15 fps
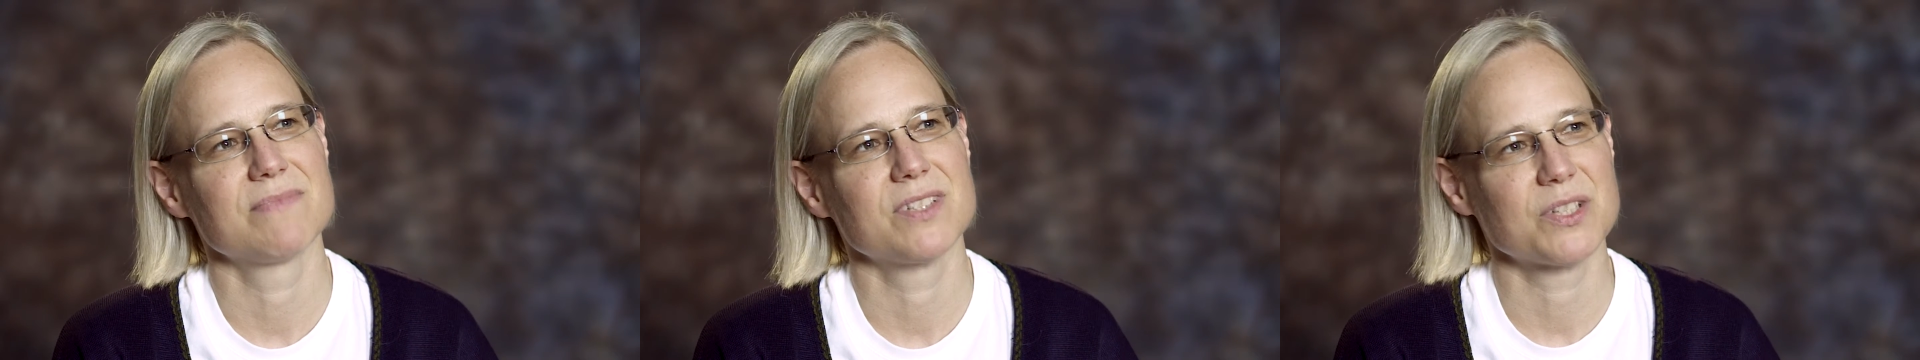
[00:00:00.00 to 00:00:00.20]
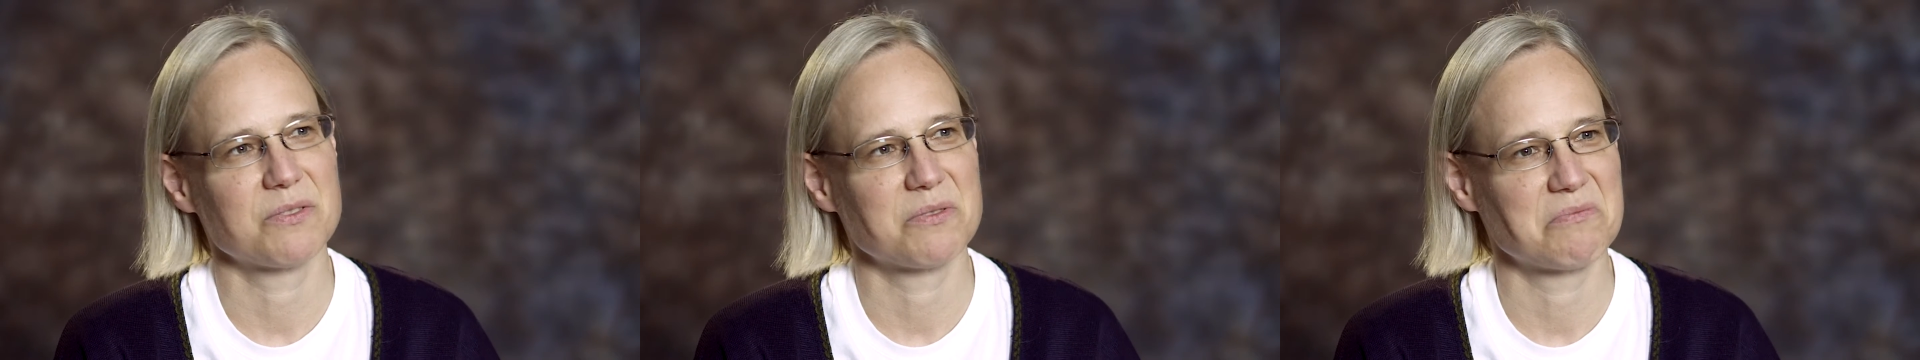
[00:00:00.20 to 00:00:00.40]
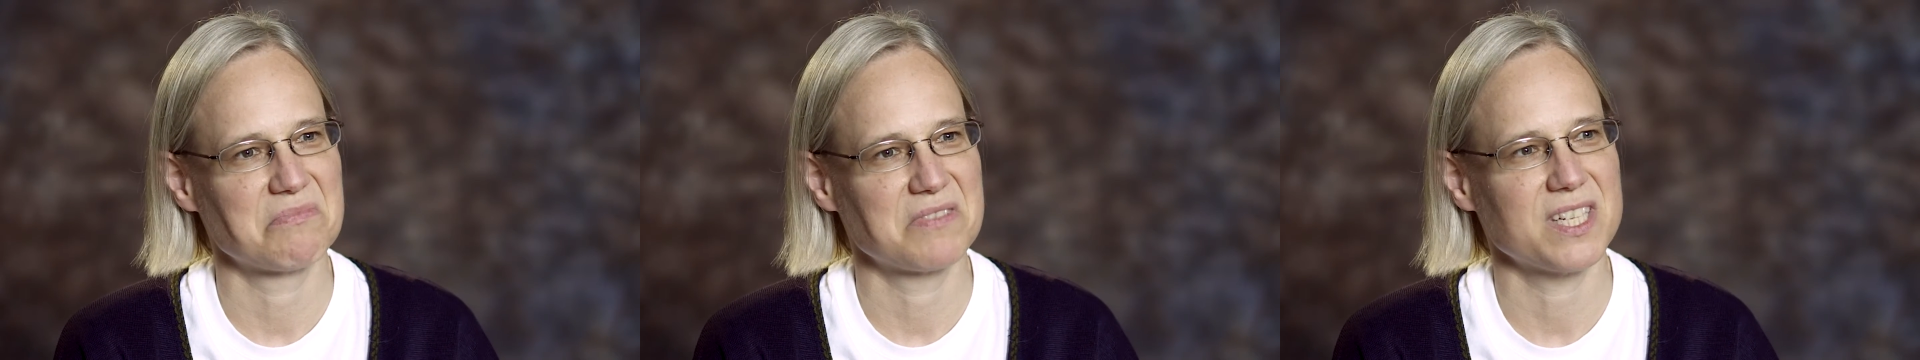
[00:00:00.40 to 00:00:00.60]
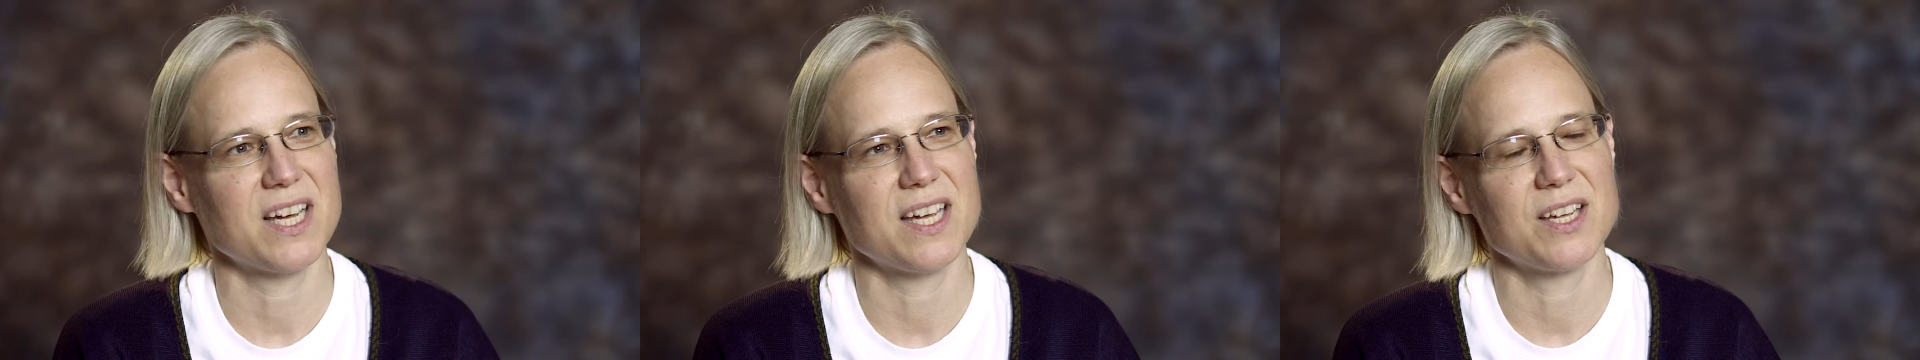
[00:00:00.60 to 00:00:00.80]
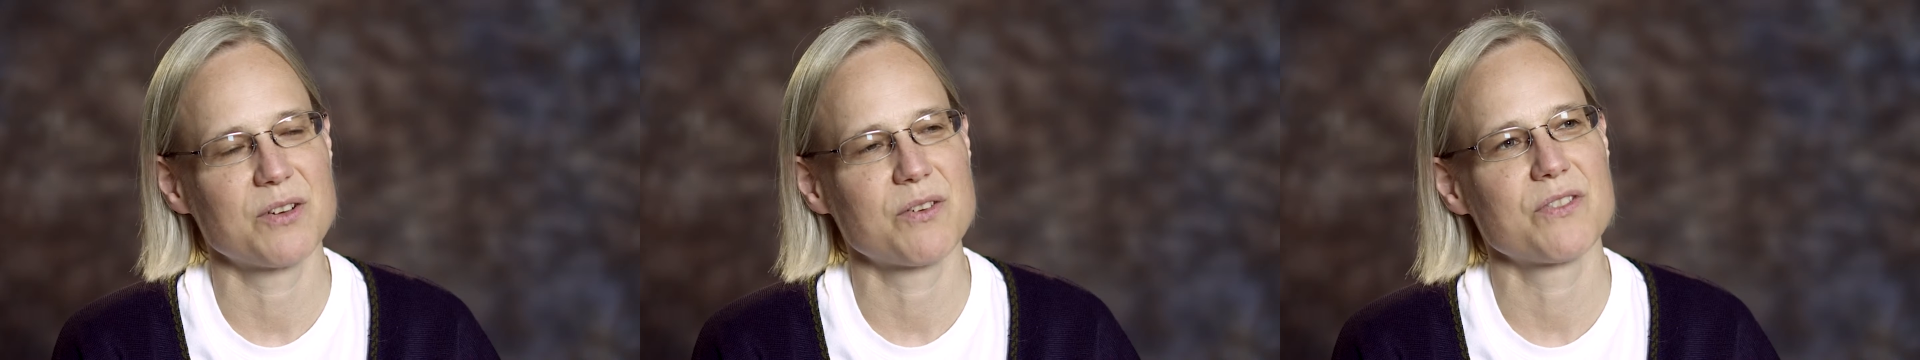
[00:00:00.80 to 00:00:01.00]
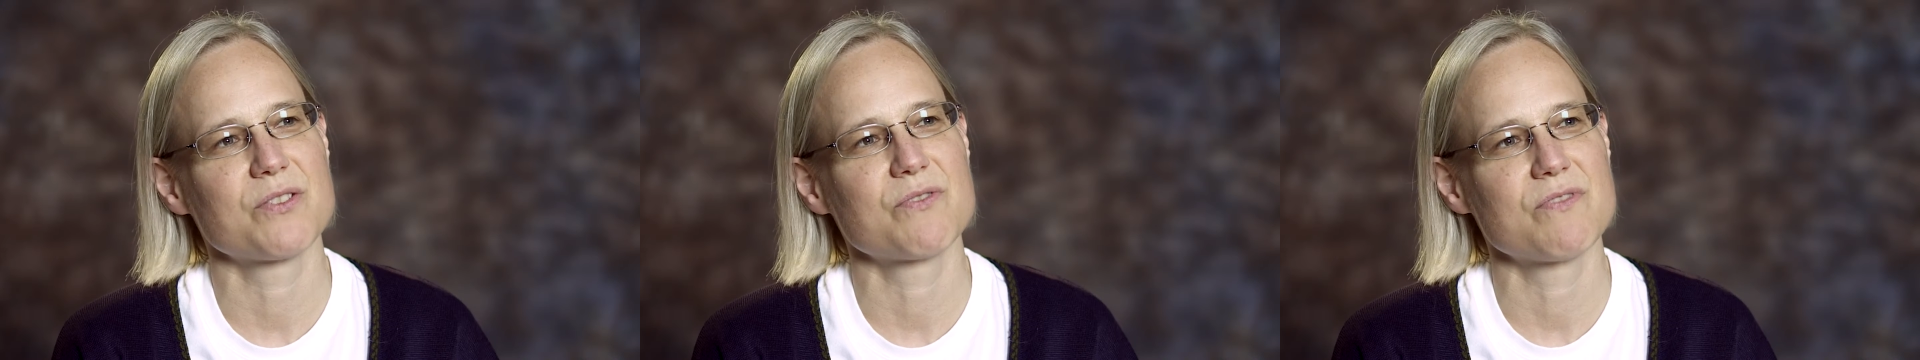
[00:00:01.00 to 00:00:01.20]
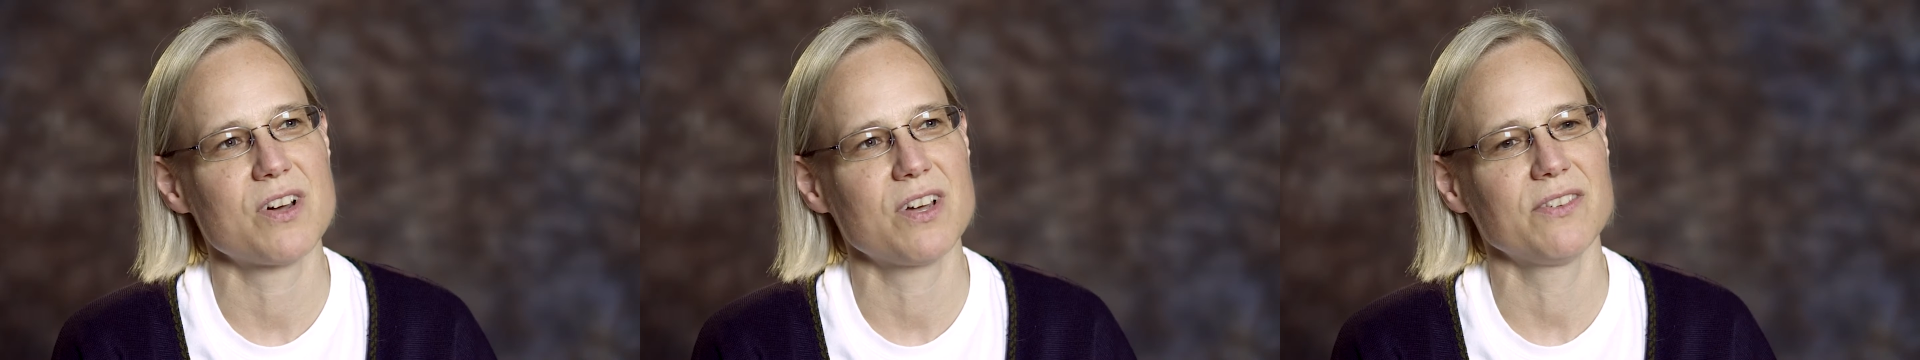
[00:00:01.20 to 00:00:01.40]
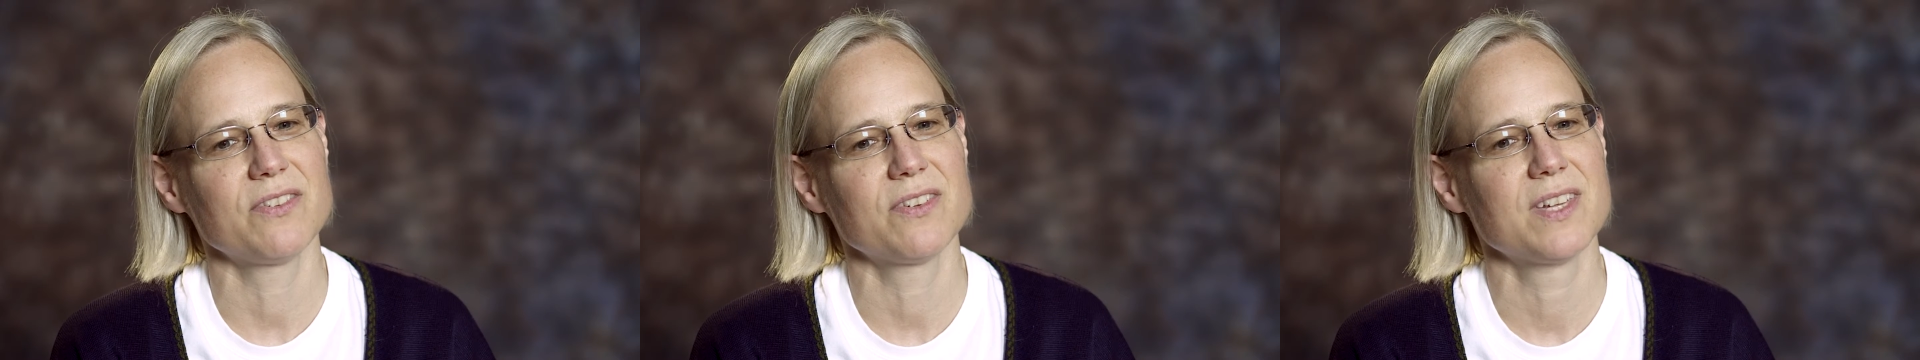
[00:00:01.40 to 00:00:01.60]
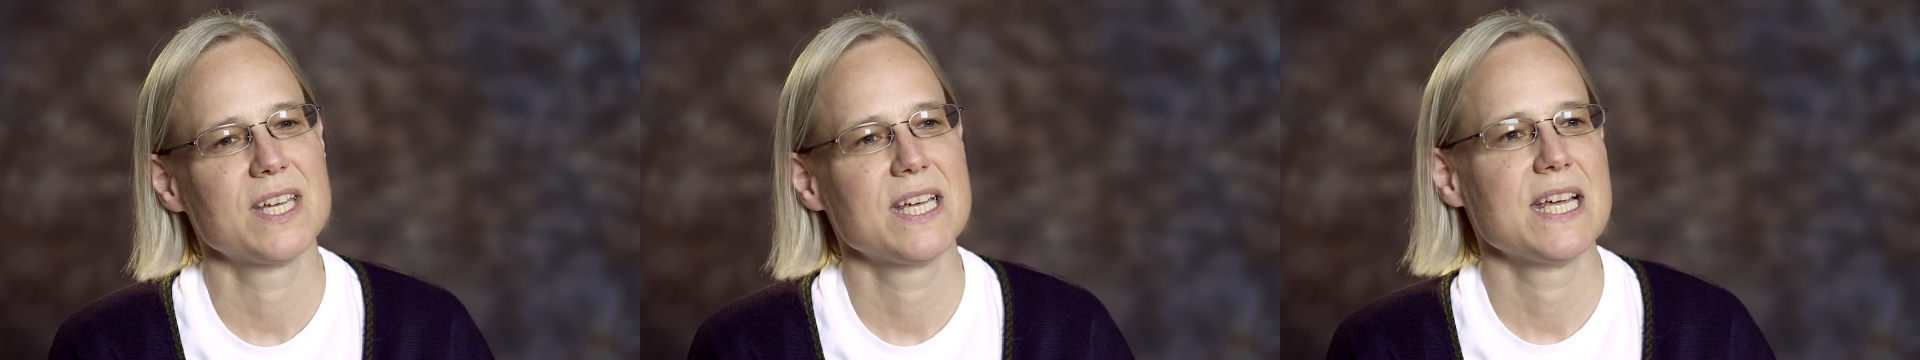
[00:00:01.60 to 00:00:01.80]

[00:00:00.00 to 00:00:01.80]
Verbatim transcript: so dying on the cross,